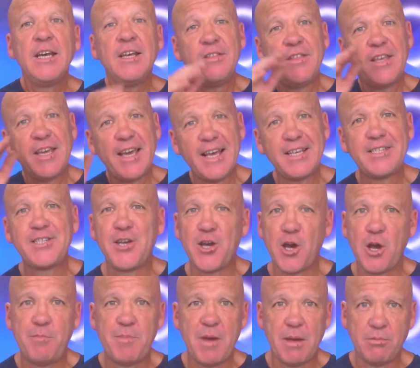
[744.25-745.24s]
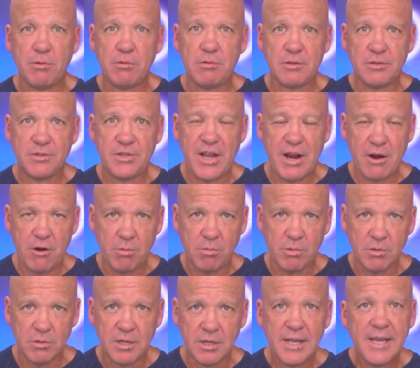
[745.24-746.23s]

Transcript: the SEO people look terrible,